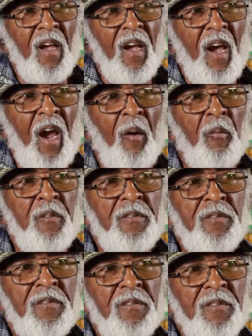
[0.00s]
I
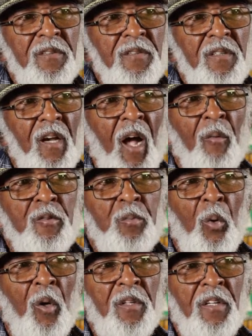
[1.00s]
was
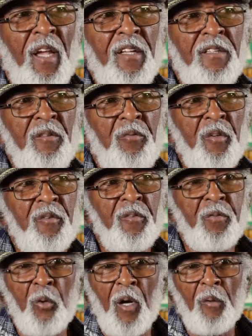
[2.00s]
born in
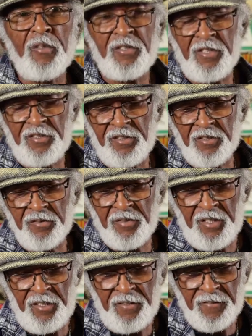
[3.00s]
1954. I was 6 years of
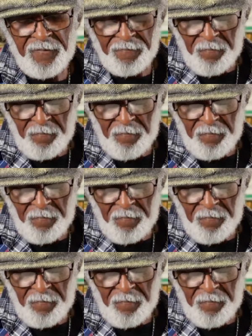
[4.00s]
age,